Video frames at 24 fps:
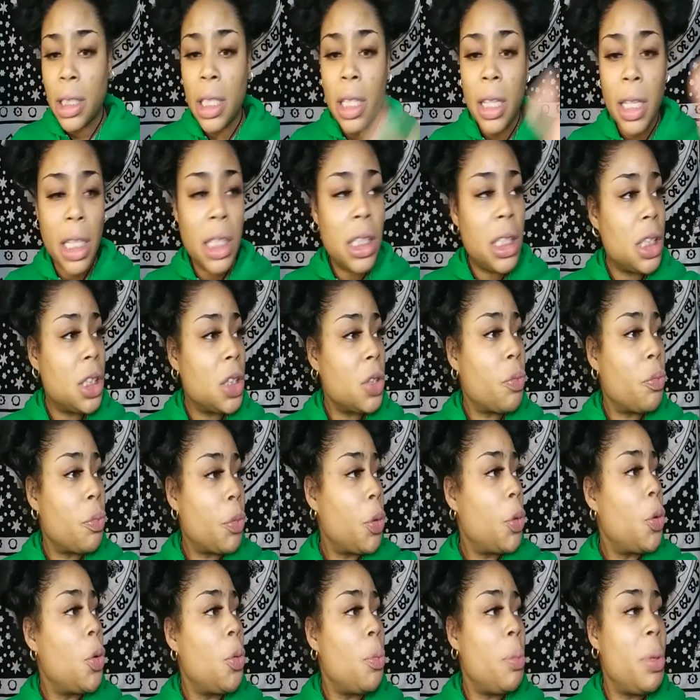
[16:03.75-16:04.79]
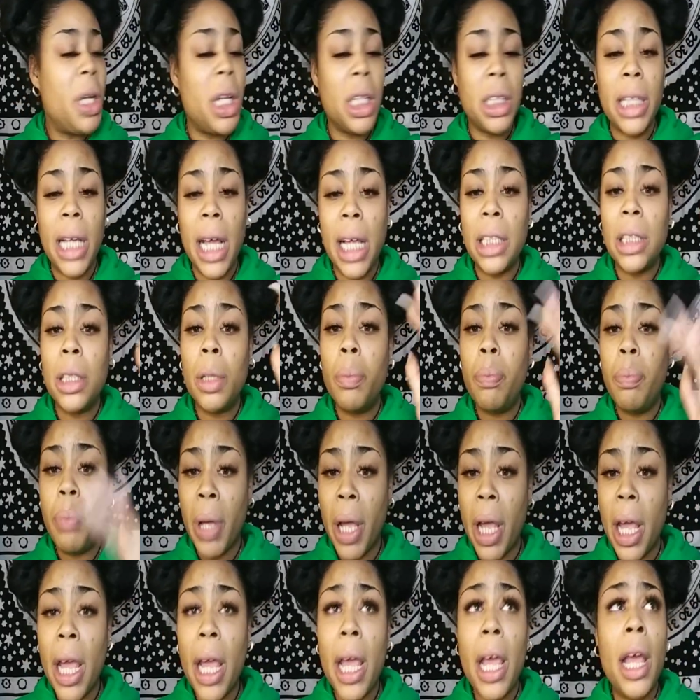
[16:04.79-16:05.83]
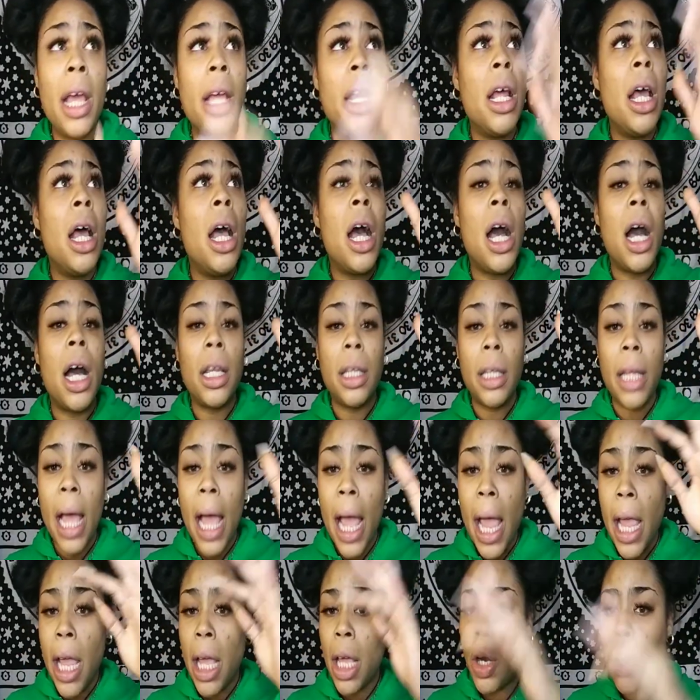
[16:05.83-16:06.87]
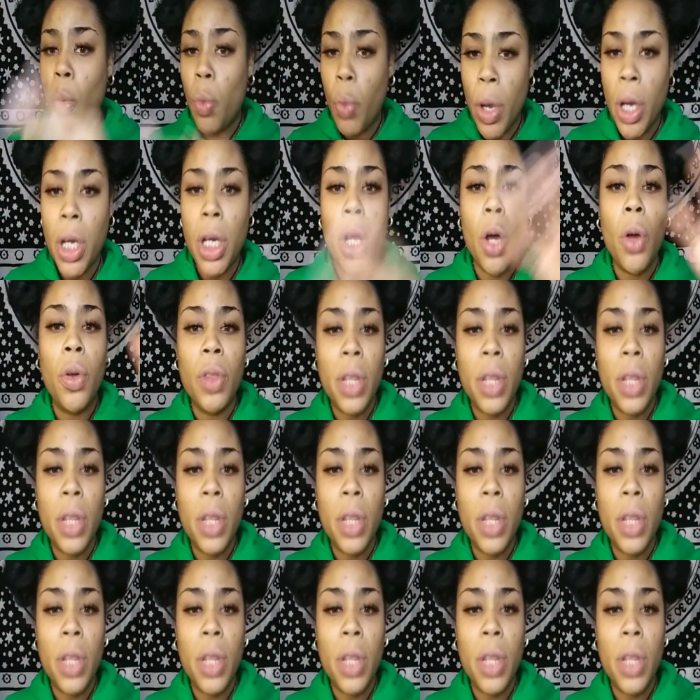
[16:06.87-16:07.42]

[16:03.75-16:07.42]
This is a room because it has a bed, a light, and a window.